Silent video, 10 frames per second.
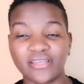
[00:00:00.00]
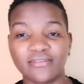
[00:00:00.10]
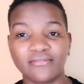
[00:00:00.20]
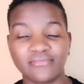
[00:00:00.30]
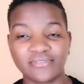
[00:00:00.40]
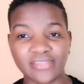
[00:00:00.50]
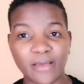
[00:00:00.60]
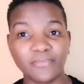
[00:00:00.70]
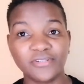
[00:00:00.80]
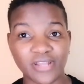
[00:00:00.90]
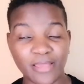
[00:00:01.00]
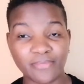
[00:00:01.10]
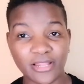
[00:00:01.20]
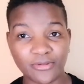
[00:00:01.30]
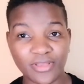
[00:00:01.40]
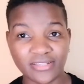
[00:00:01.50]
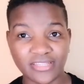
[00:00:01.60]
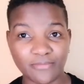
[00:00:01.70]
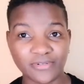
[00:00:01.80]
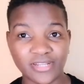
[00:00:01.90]
the sub-tribe, the Luhya
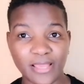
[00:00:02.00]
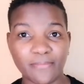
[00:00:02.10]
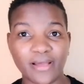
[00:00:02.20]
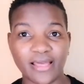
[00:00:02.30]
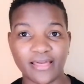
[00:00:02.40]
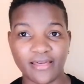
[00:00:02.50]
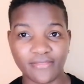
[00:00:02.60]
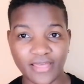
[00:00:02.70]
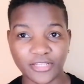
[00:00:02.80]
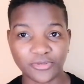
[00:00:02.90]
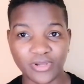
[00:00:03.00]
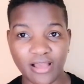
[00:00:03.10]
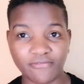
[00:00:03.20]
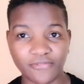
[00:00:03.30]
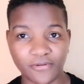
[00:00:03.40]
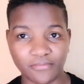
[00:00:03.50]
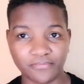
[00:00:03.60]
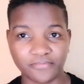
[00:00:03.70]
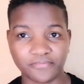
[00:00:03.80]
sub-tribe that you come from.